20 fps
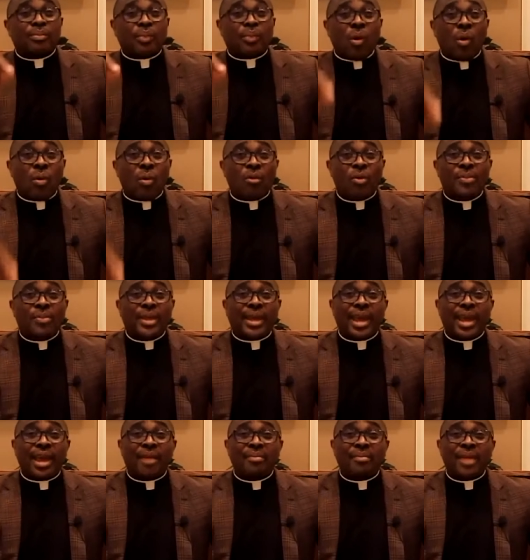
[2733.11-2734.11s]
Paul
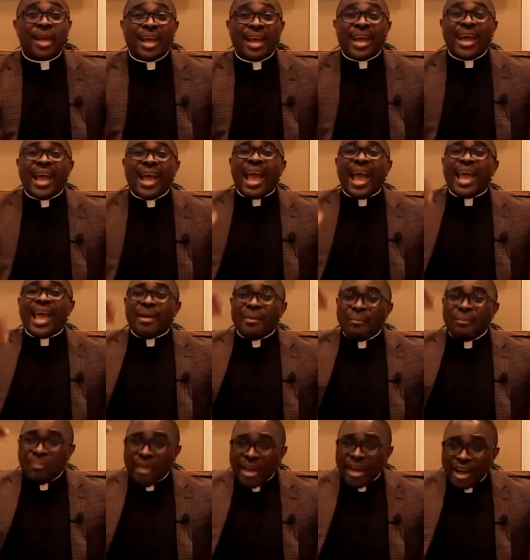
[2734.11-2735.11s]
became a
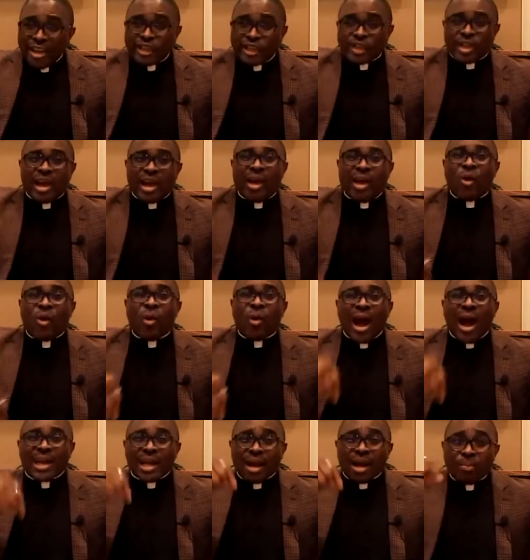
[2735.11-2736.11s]
minister or
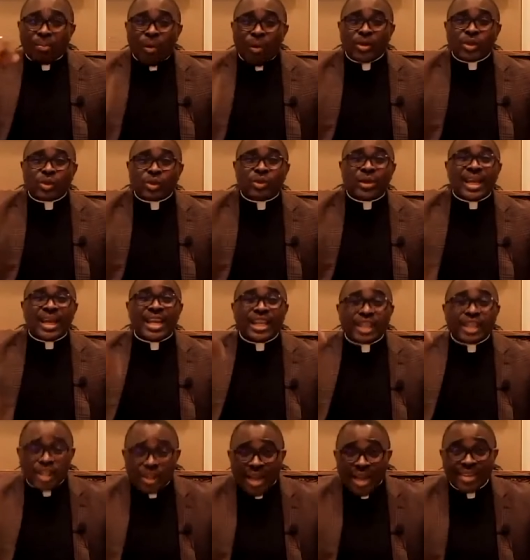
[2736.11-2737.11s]
an apostle in
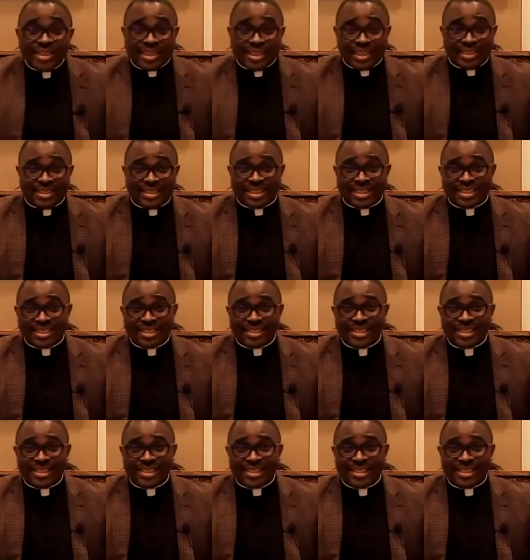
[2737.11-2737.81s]
transit.